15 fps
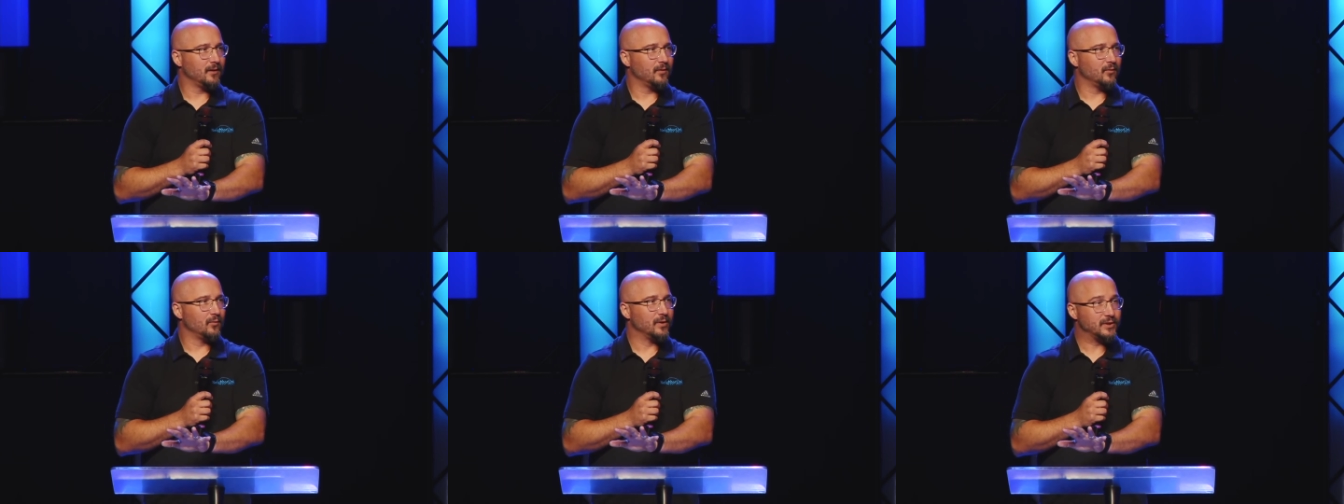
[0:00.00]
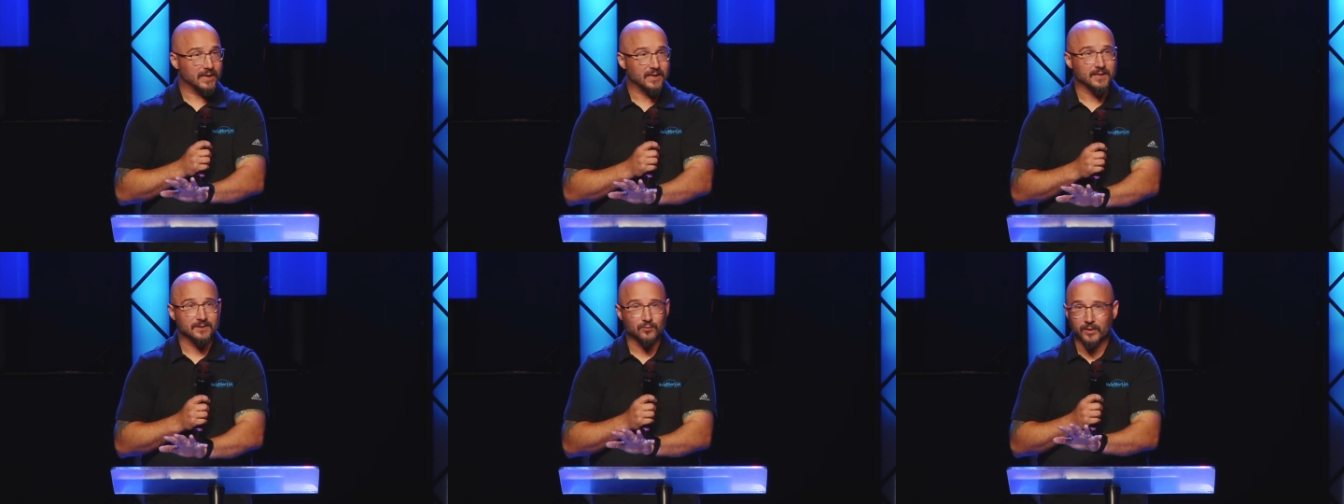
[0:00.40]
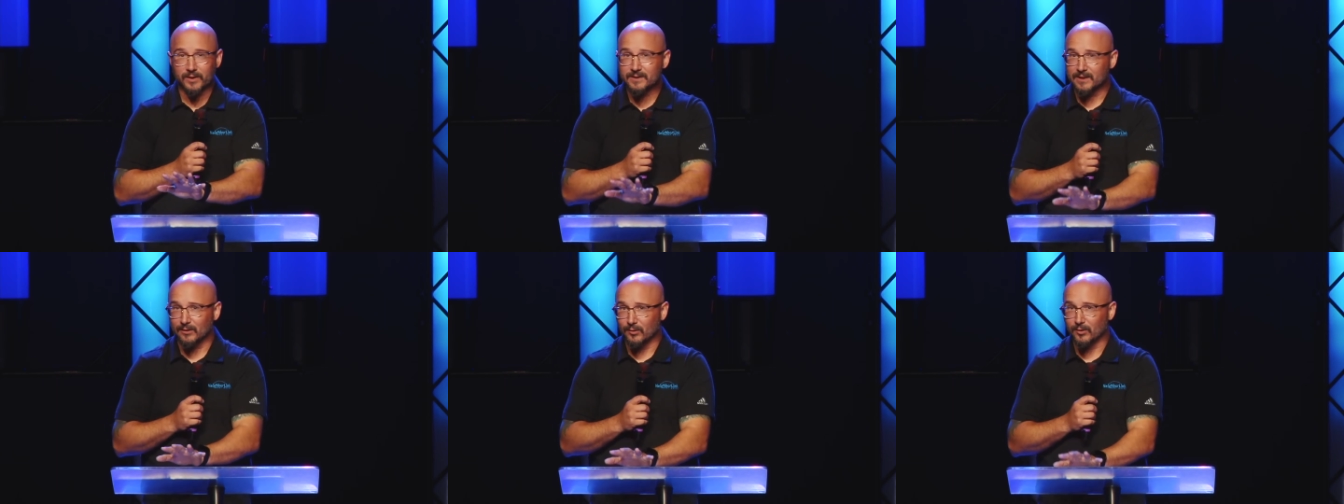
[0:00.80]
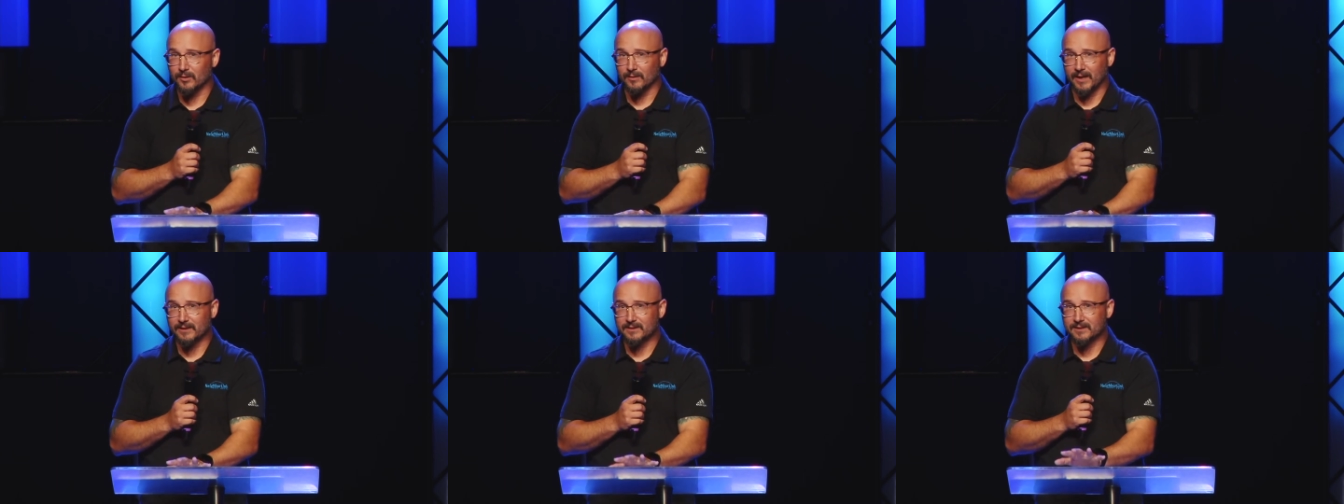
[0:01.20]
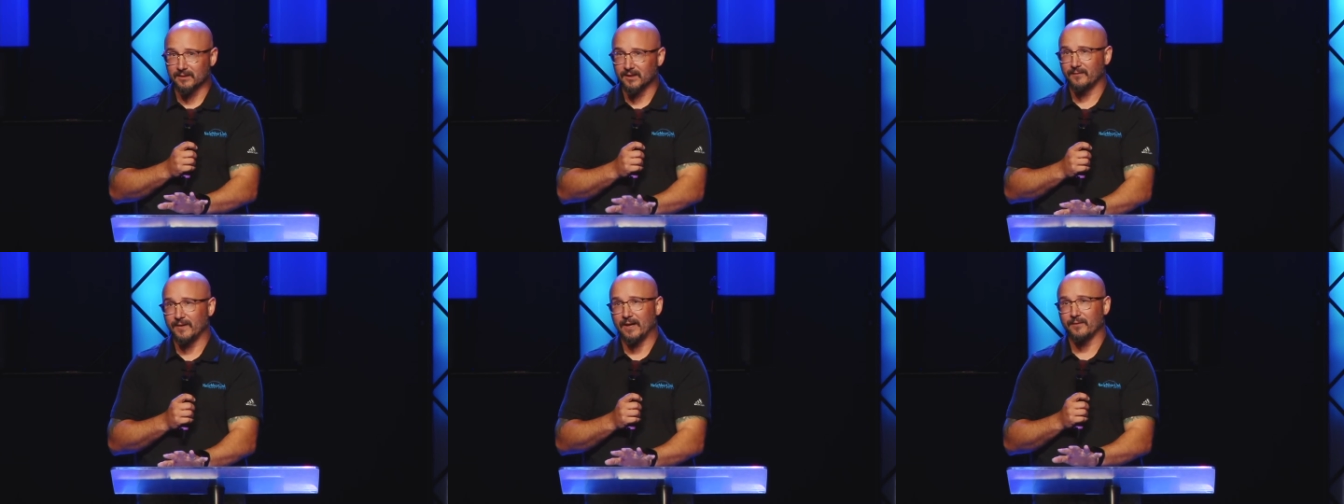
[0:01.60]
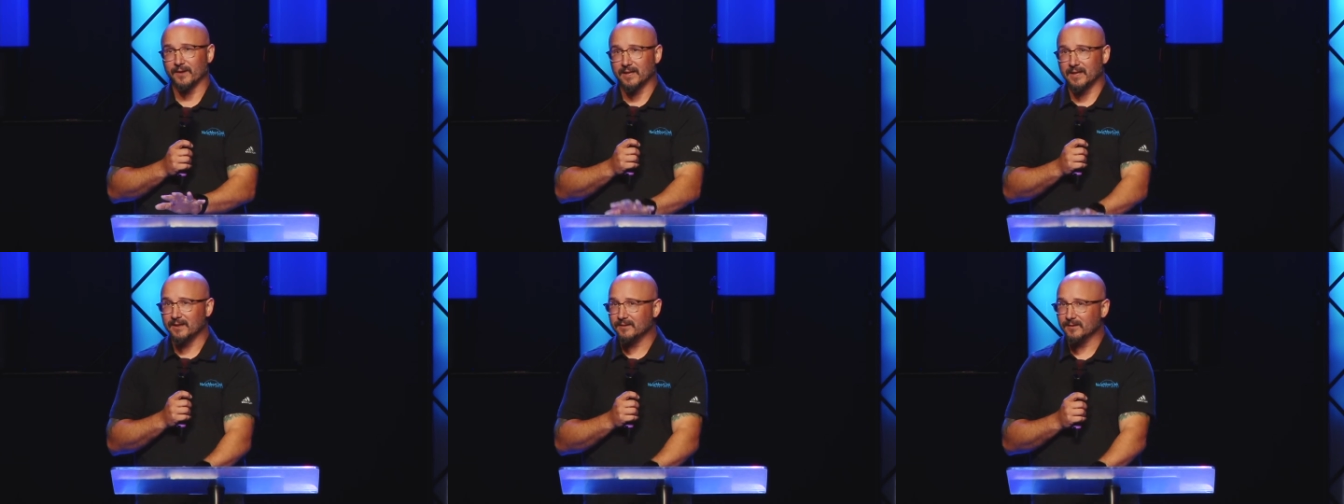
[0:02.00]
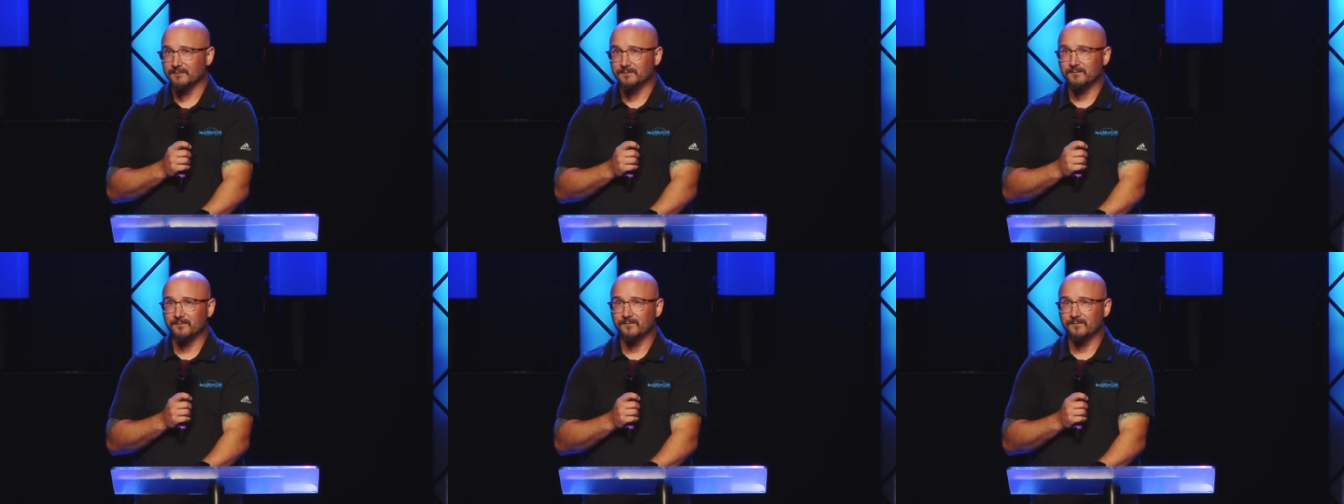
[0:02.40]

which is what does it look like to live out the kingdom?